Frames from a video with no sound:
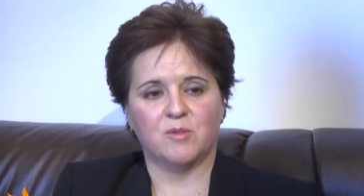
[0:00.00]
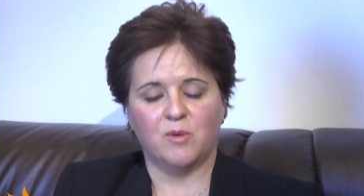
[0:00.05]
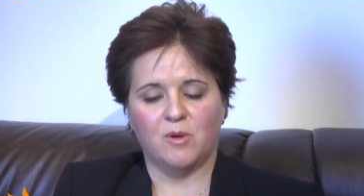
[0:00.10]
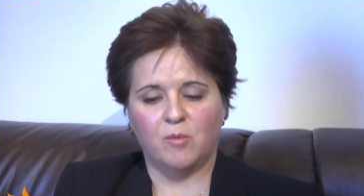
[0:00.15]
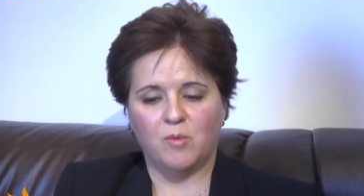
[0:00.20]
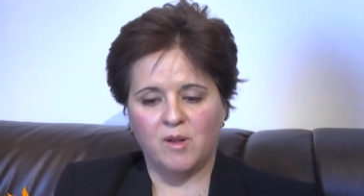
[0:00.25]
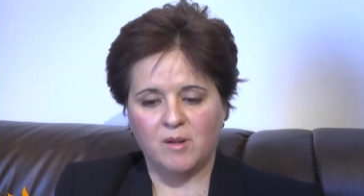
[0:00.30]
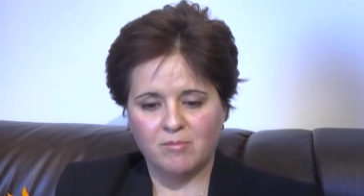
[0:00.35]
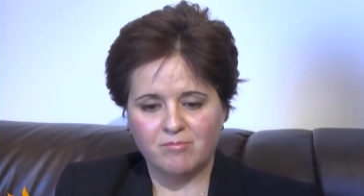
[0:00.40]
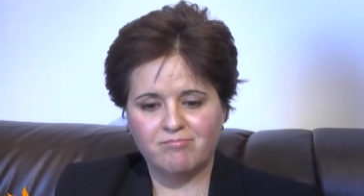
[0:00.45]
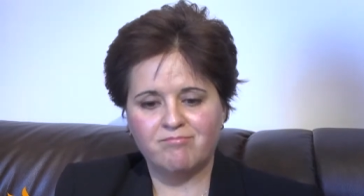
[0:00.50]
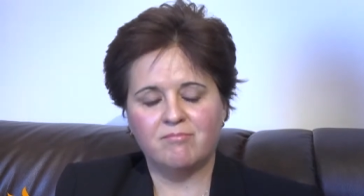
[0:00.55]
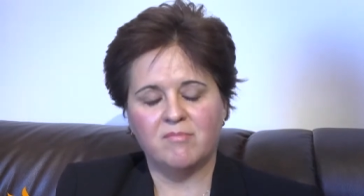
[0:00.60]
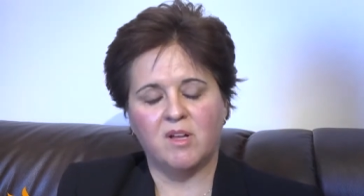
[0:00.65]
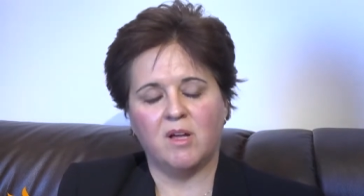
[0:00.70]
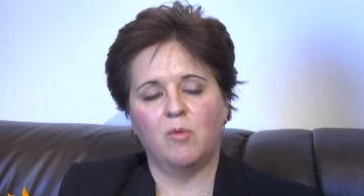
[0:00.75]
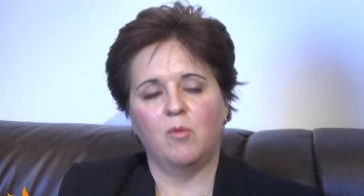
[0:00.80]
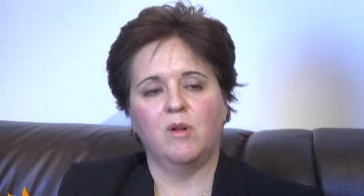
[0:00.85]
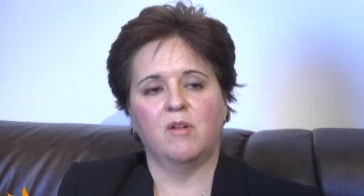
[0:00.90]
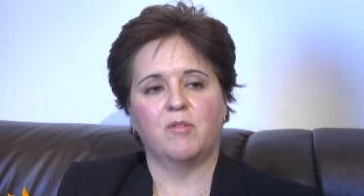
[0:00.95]
So
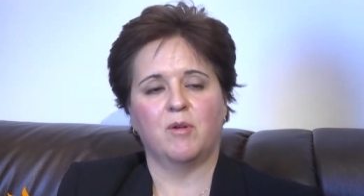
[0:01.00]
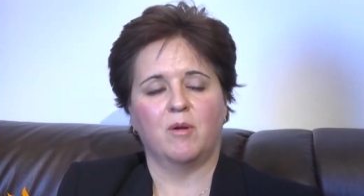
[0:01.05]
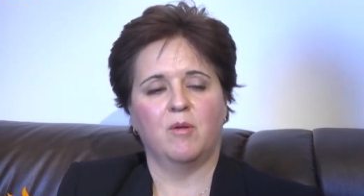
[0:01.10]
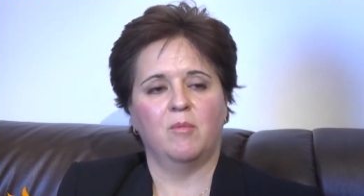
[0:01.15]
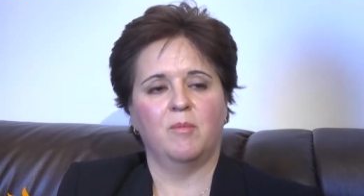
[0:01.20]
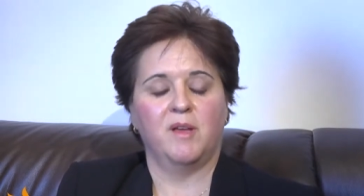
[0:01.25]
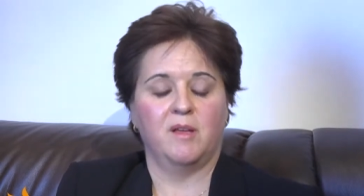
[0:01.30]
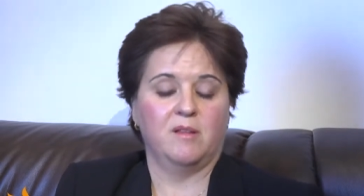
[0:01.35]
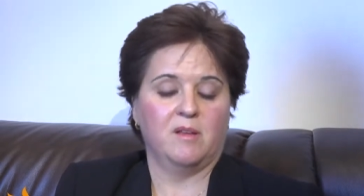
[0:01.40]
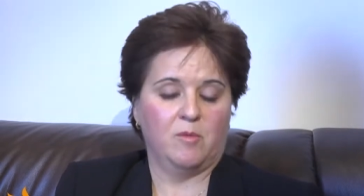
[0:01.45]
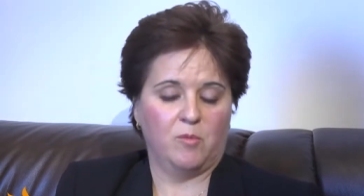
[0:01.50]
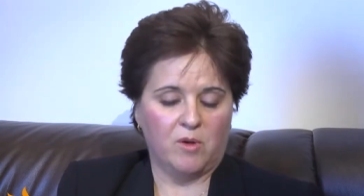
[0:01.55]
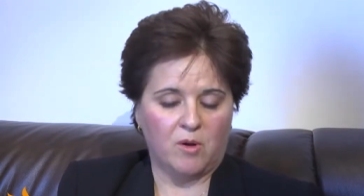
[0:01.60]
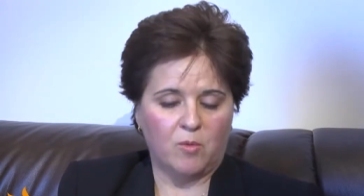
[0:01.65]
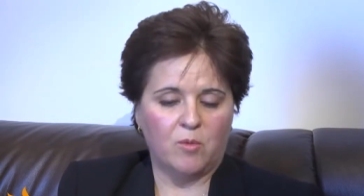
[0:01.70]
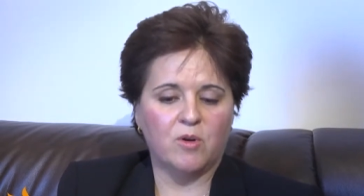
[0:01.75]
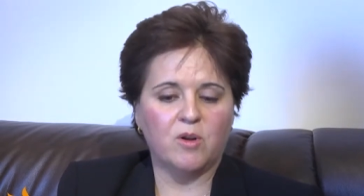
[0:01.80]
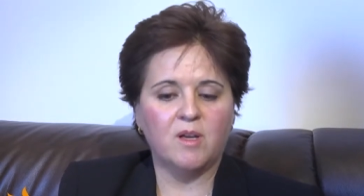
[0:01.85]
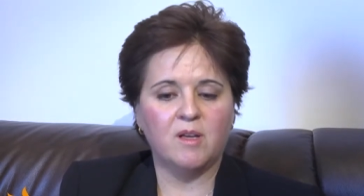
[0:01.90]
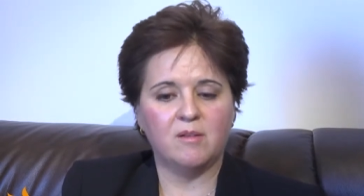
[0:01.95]
I will recommend, and we are
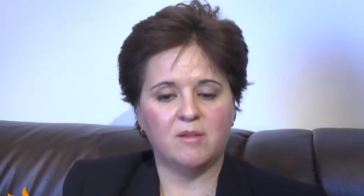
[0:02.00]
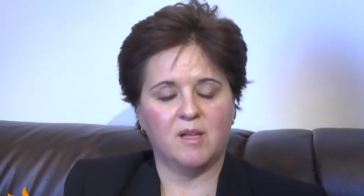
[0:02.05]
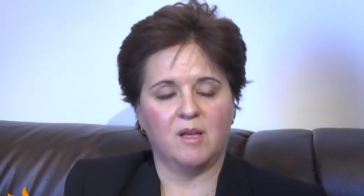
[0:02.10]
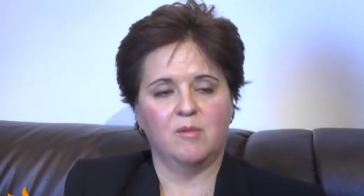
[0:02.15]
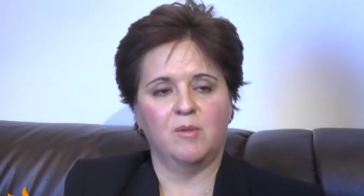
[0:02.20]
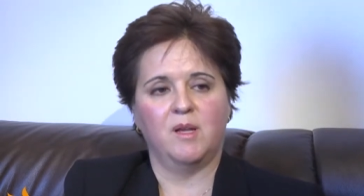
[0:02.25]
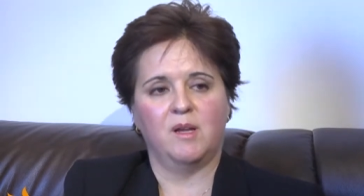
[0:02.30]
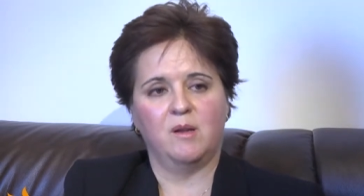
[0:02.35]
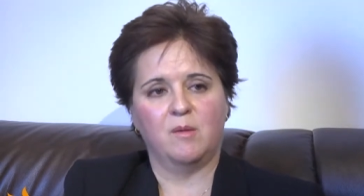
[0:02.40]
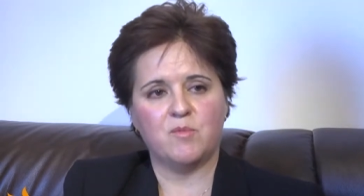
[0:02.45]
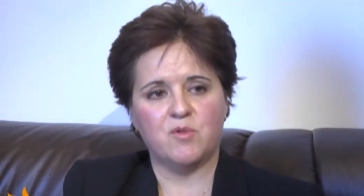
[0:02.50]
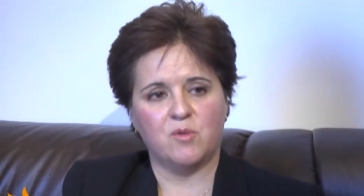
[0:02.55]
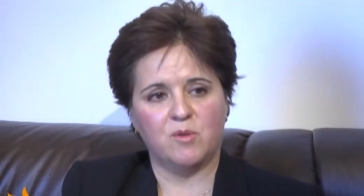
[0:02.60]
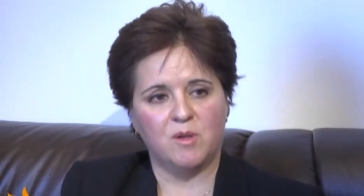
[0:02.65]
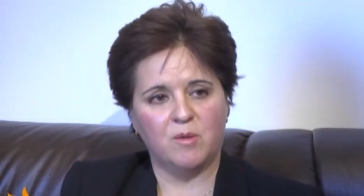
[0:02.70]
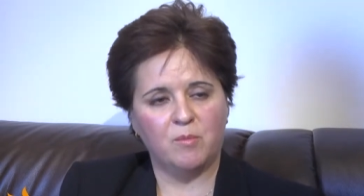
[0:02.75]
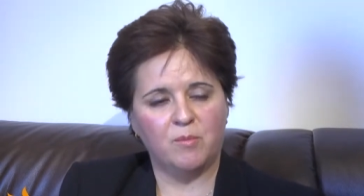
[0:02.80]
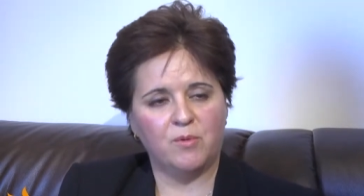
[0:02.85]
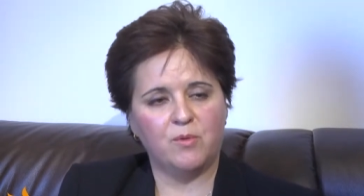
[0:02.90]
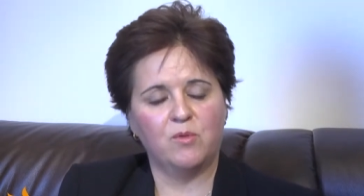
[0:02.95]
working in that direction,
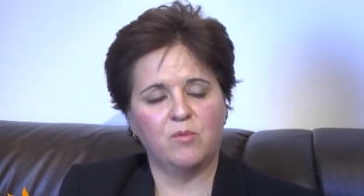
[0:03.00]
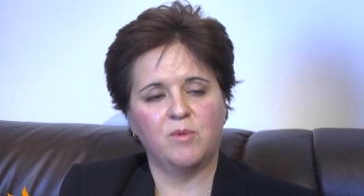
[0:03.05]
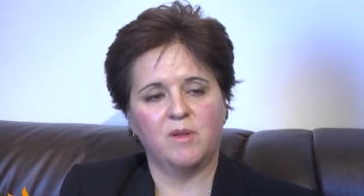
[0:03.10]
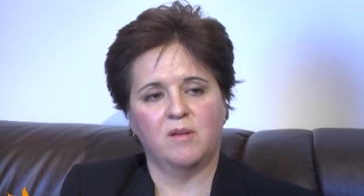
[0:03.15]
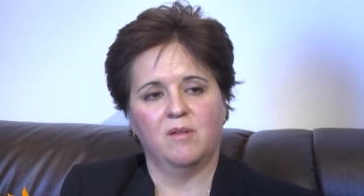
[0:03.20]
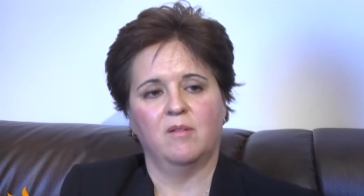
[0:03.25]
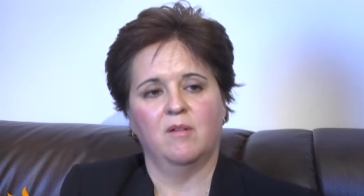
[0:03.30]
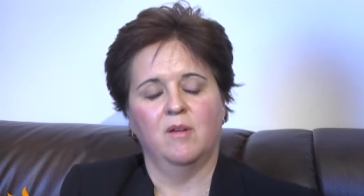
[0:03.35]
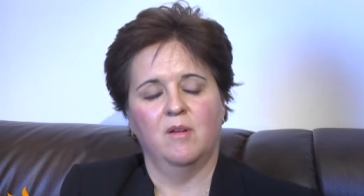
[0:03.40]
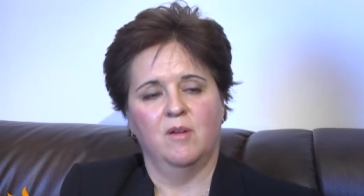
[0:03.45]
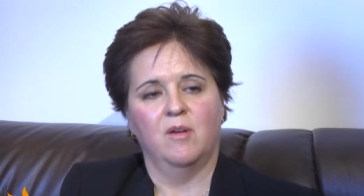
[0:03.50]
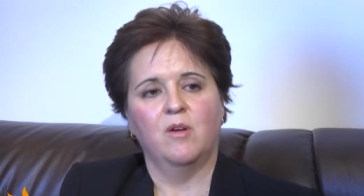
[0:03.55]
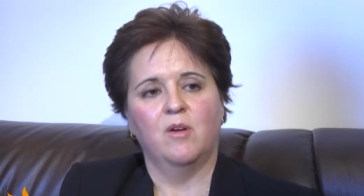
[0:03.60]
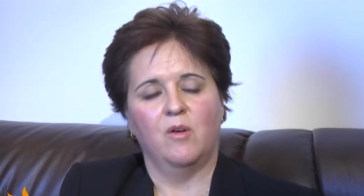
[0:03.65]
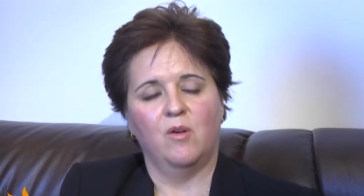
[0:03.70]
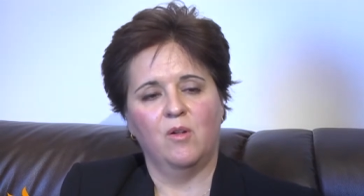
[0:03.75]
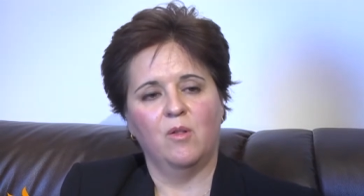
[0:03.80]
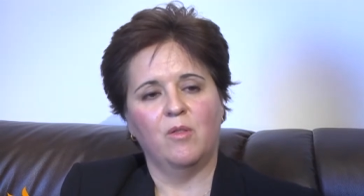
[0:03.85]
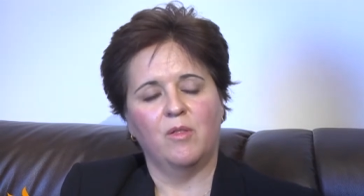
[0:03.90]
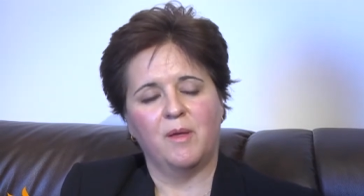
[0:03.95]
improving
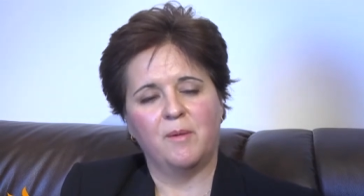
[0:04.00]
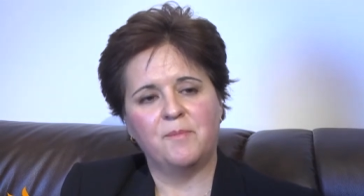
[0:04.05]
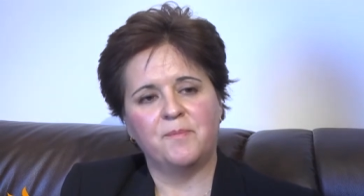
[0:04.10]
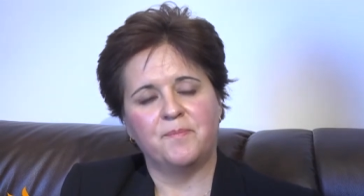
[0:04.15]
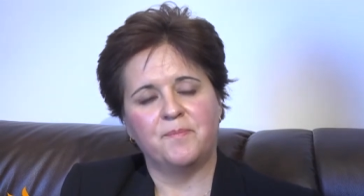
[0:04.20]
all of that.